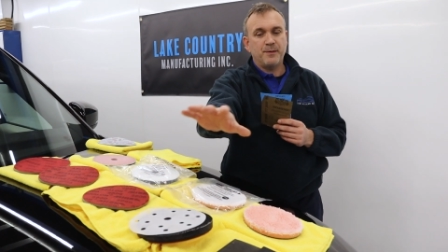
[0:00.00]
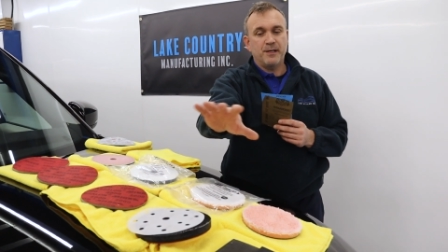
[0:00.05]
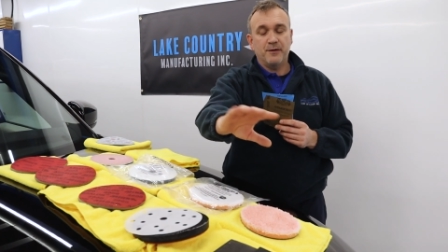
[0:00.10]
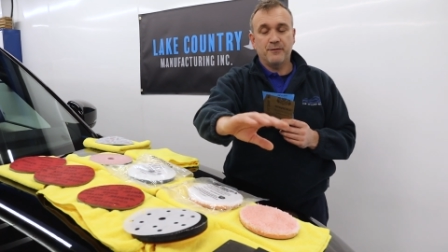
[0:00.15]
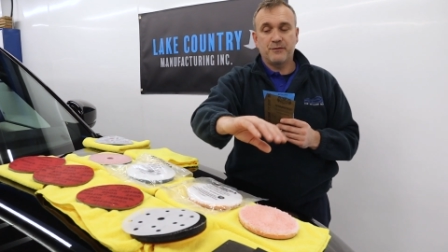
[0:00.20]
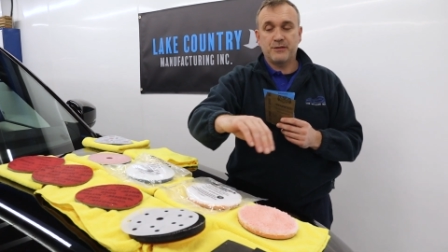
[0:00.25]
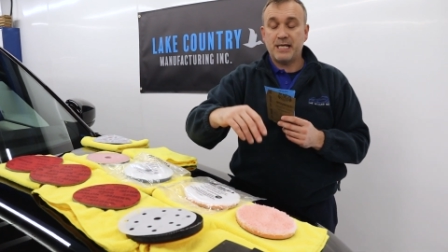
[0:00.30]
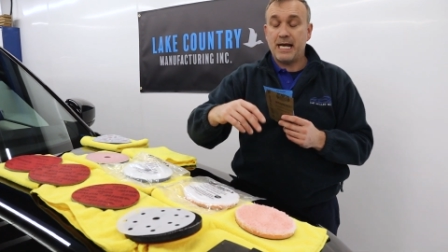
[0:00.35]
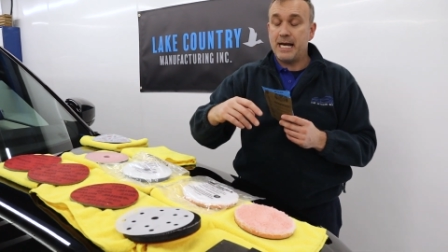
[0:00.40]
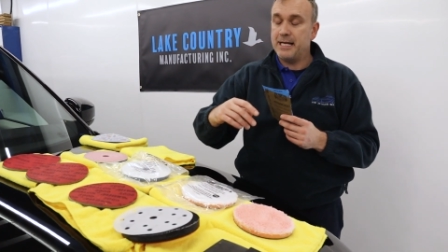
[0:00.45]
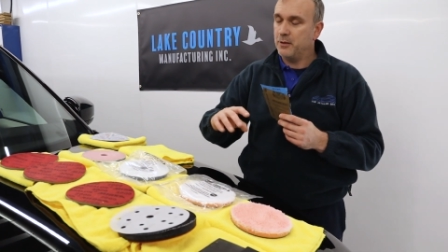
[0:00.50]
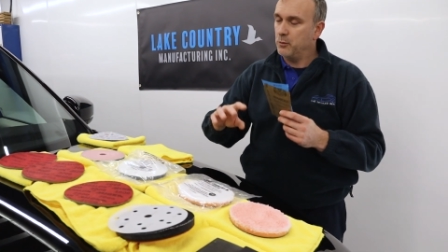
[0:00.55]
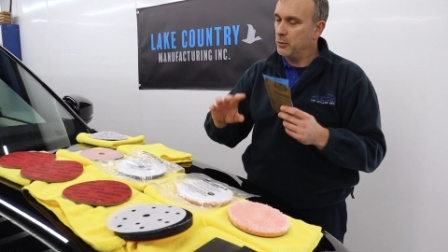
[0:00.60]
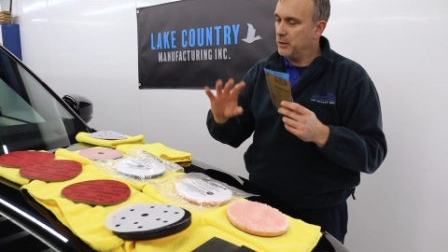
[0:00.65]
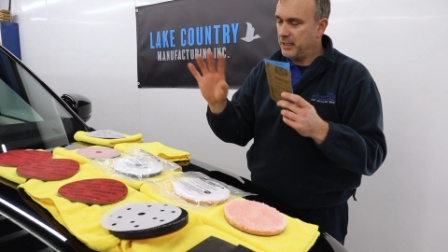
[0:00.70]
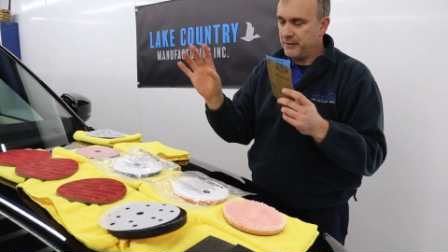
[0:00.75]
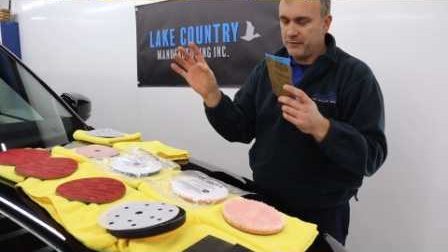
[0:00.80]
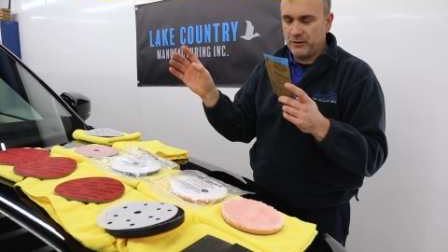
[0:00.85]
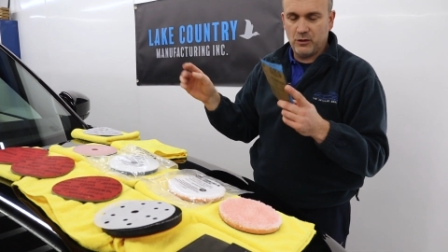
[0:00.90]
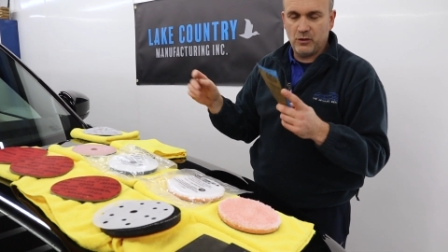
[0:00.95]
bit of sanding.
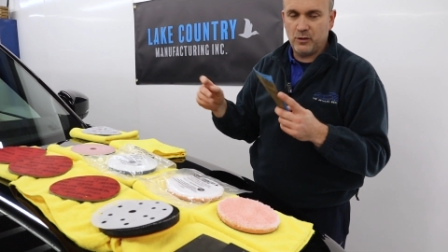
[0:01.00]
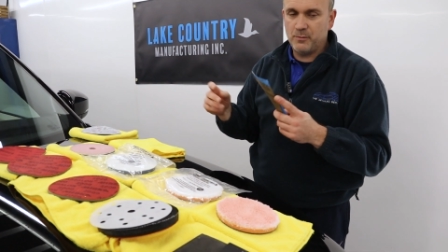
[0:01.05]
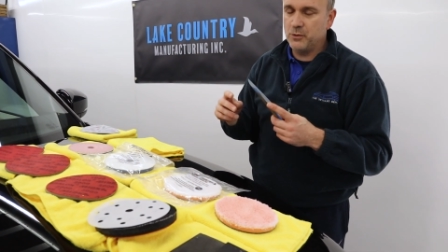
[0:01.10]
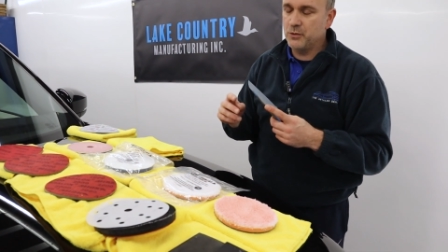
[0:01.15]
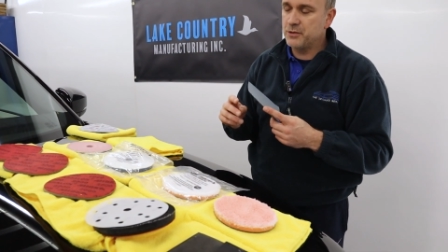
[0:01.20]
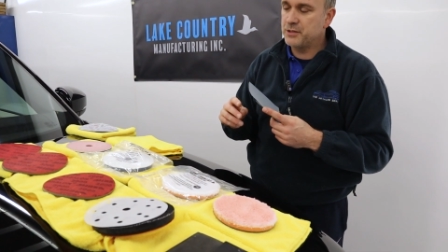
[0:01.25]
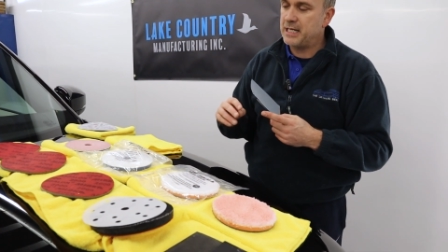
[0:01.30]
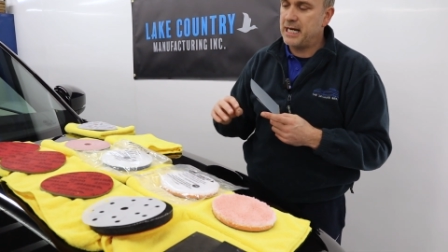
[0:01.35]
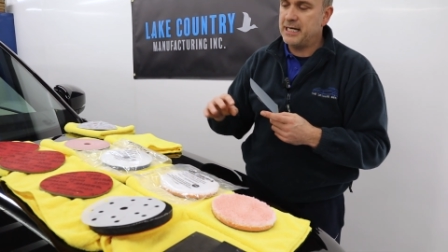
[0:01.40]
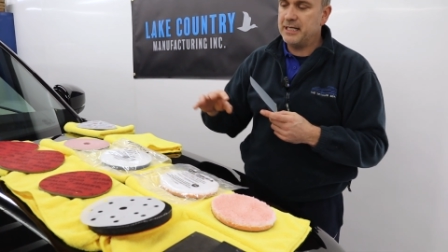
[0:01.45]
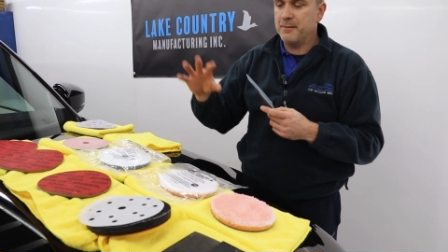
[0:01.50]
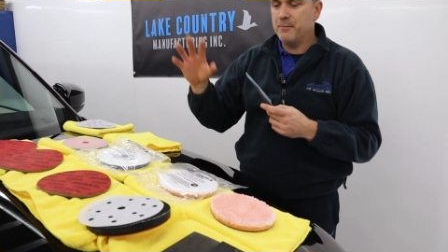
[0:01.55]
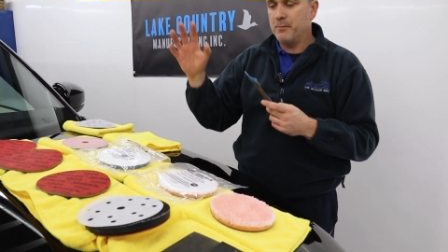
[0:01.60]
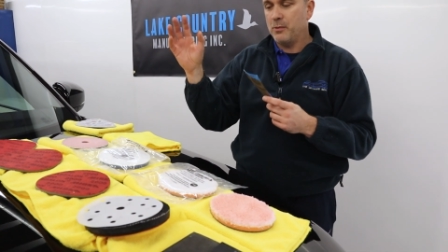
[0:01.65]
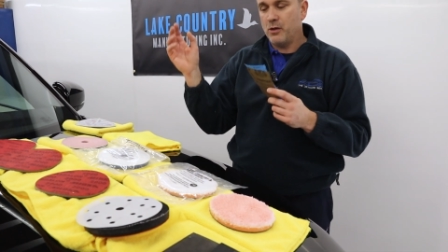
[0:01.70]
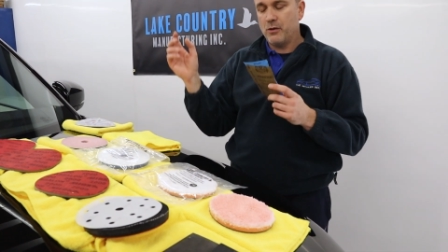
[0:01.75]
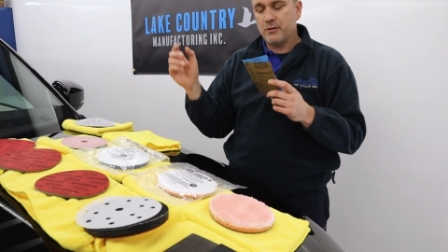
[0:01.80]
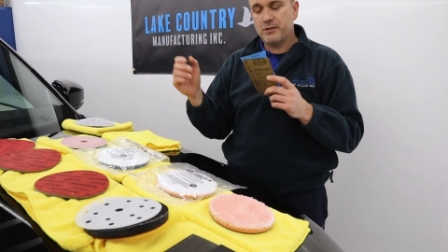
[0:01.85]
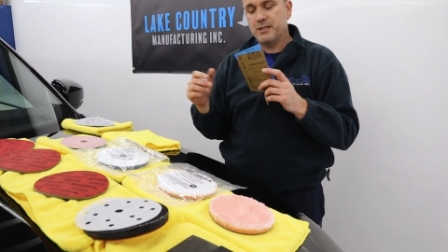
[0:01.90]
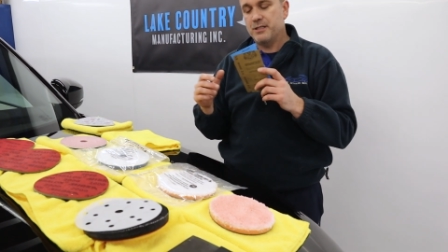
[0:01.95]
We have a lot more sanding
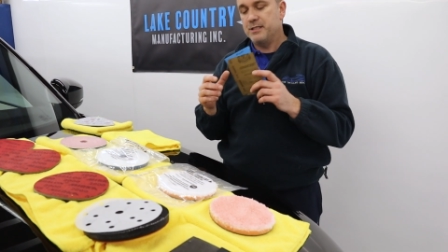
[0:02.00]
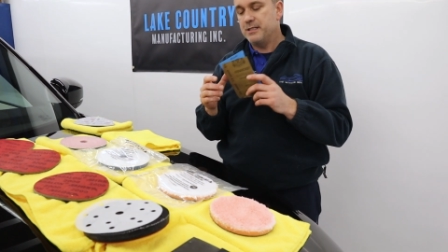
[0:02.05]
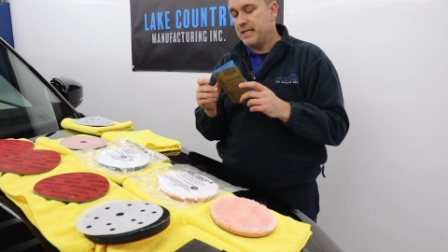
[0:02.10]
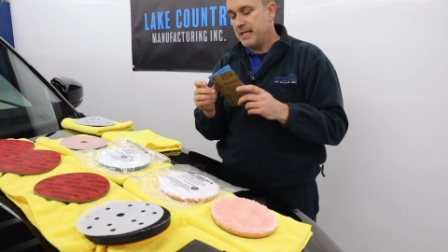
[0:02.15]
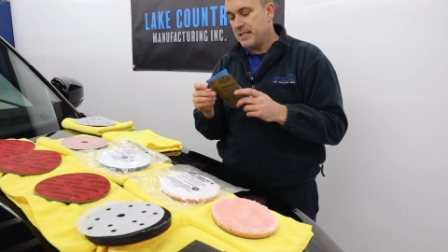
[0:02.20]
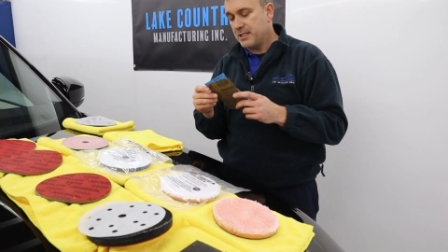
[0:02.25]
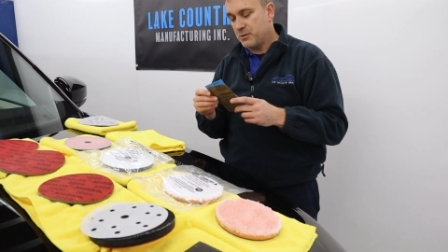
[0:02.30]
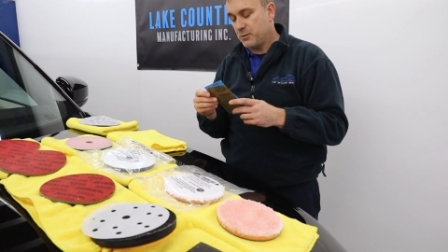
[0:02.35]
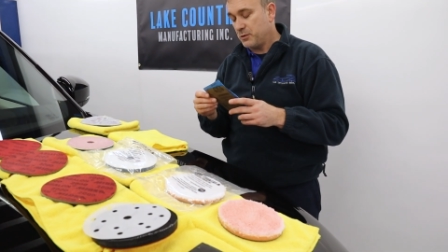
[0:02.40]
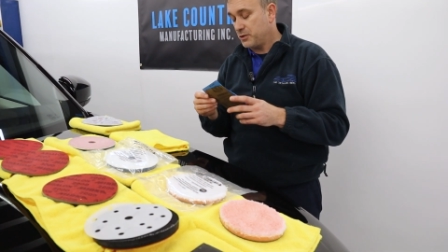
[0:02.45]
blocks and discs,